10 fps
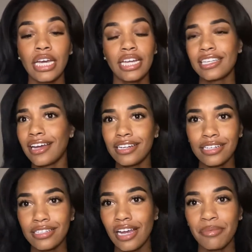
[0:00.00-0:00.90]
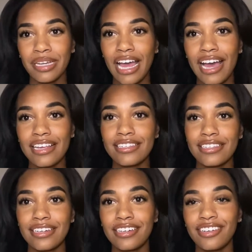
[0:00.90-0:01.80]
it kind of, I mean, has
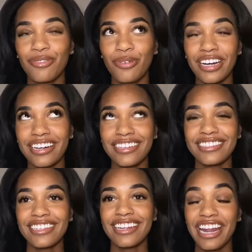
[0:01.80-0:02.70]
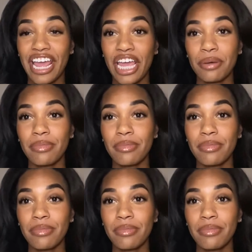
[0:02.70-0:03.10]
what it is in the name.